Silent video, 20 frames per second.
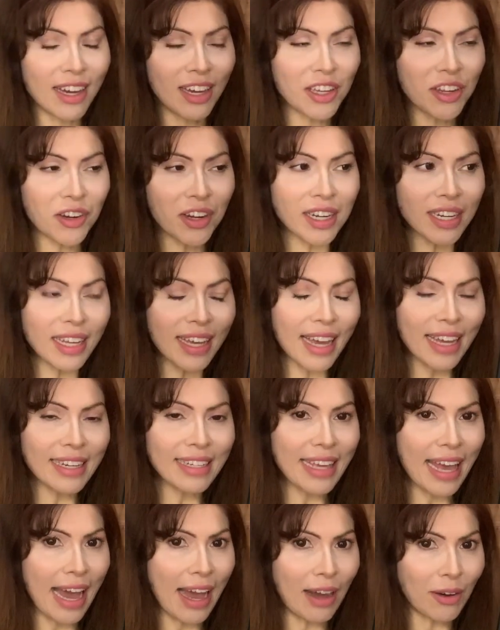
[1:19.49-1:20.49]
you're going to
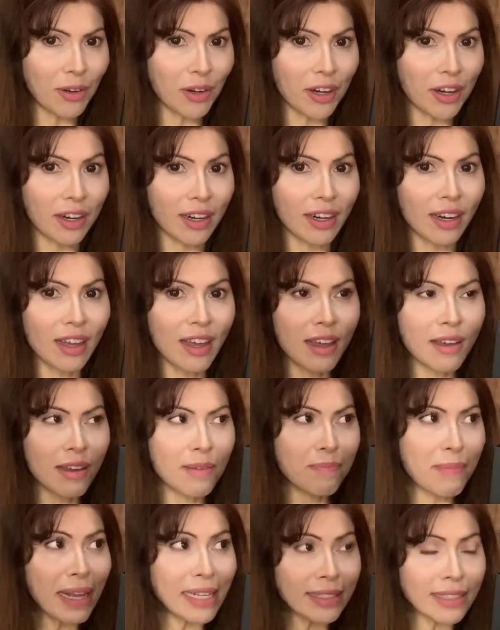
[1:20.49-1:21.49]
encounter
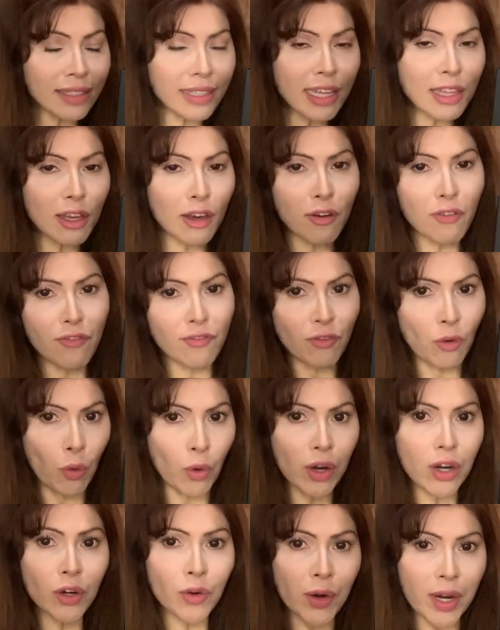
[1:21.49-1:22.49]
basically the
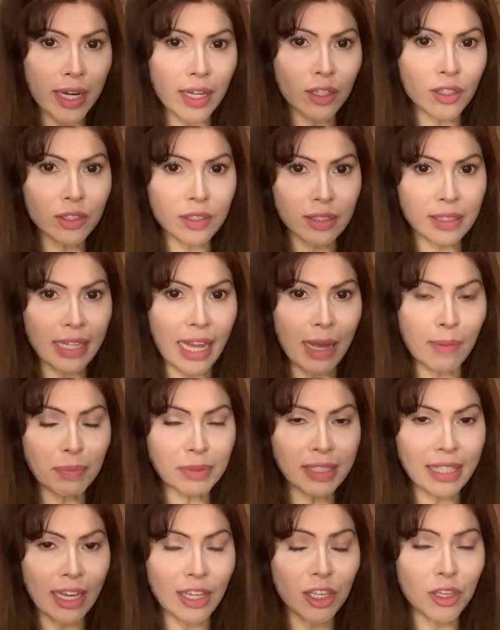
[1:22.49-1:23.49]
4 critical steps
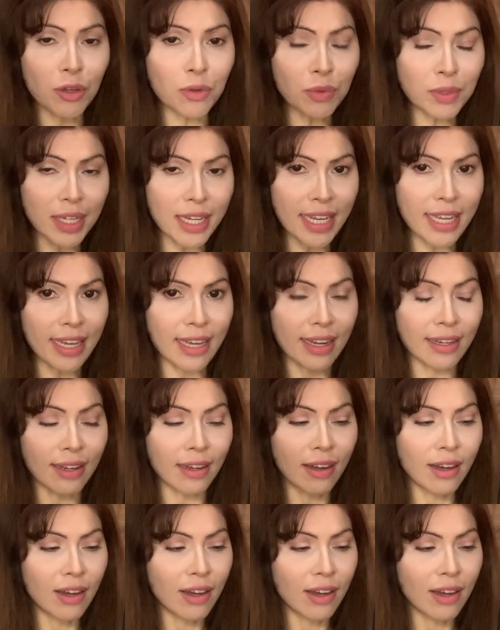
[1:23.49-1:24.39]
that you need